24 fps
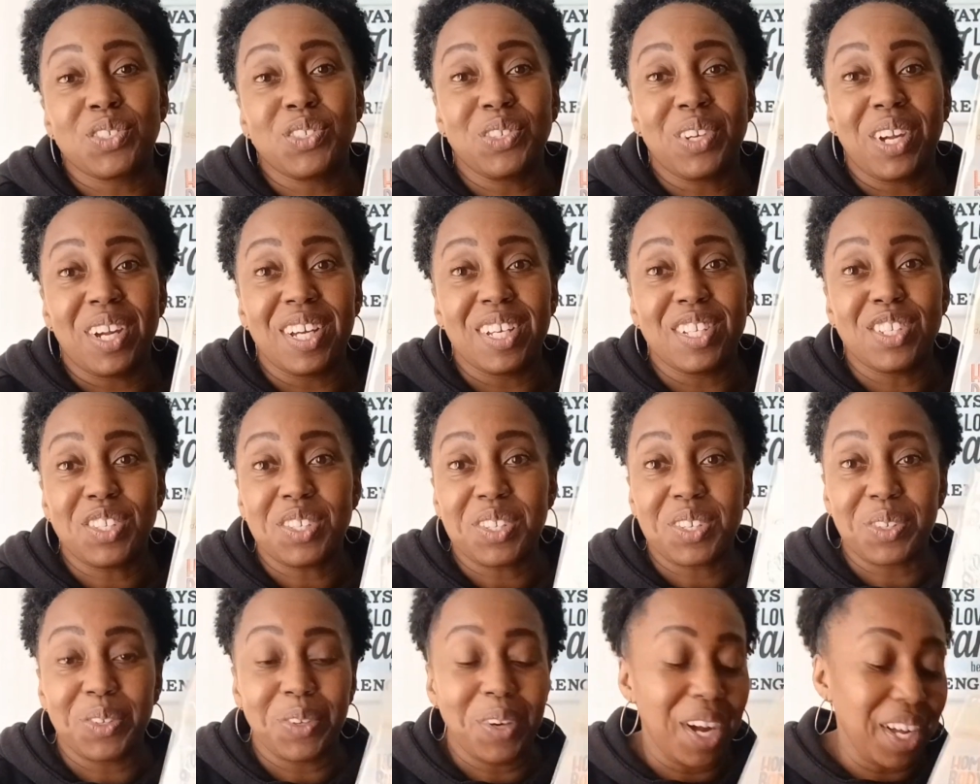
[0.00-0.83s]
you guys
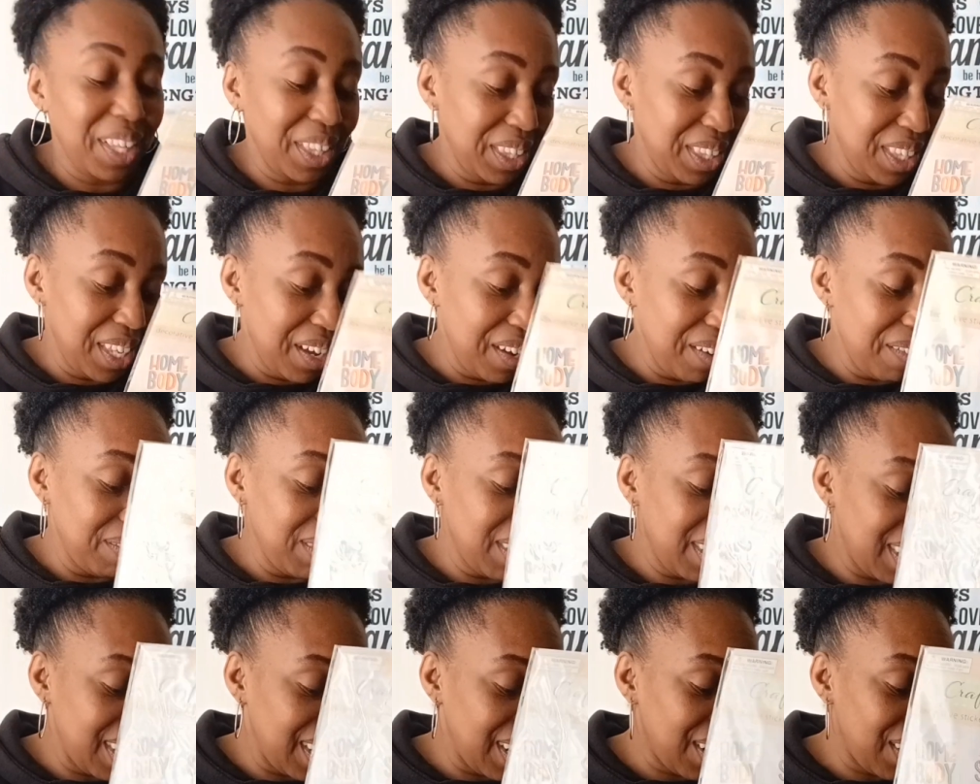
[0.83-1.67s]
too i love
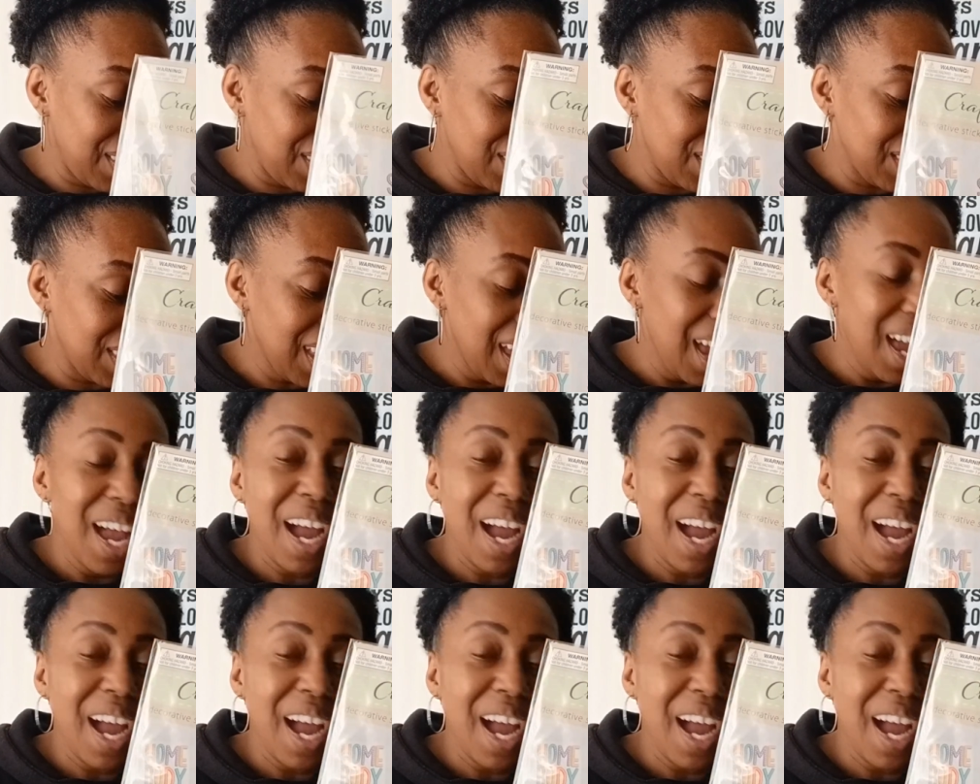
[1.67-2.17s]
stickers